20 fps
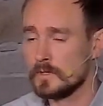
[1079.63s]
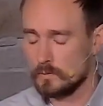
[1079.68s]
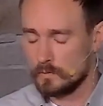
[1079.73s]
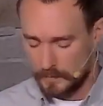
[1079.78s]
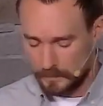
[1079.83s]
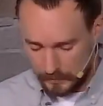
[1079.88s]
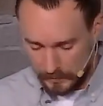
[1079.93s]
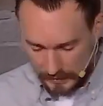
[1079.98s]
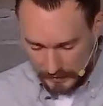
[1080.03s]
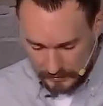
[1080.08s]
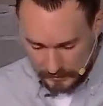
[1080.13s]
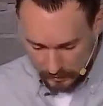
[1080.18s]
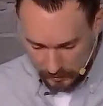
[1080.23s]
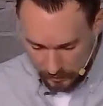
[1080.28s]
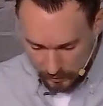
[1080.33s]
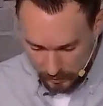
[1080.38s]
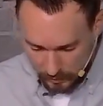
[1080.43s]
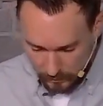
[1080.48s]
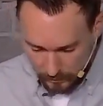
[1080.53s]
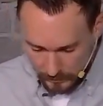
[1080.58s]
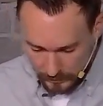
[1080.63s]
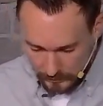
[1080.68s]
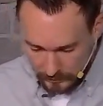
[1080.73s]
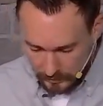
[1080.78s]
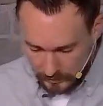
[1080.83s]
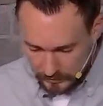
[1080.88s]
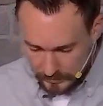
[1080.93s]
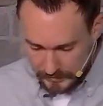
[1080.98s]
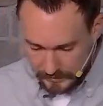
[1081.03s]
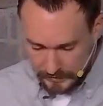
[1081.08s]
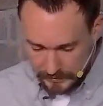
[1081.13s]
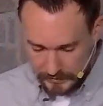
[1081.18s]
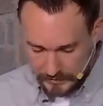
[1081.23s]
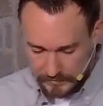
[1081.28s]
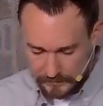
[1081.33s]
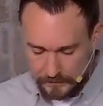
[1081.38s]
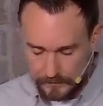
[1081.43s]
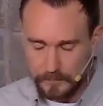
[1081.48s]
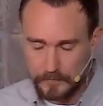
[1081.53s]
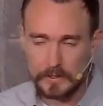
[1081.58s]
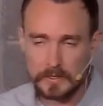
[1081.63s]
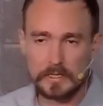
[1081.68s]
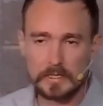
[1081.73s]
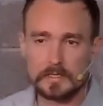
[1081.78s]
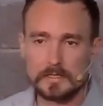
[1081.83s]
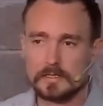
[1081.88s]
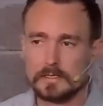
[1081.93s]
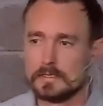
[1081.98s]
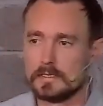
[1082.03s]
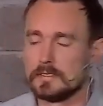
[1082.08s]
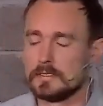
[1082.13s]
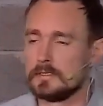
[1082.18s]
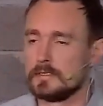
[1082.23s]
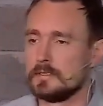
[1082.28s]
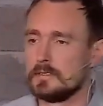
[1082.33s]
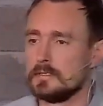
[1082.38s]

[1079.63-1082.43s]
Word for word: We place our hope on those things to free us,